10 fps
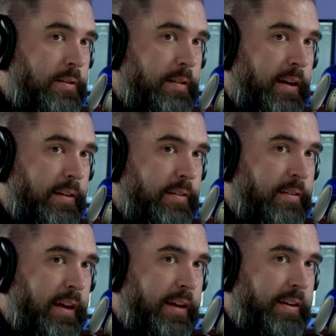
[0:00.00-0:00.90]

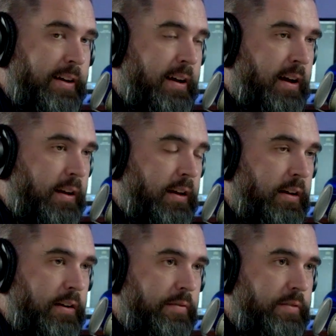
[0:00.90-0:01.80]
that I
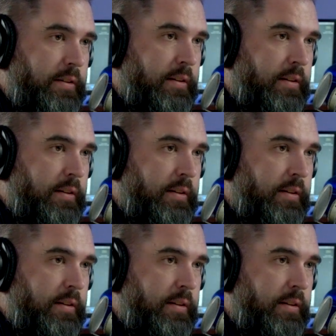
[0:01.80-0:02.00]
loved,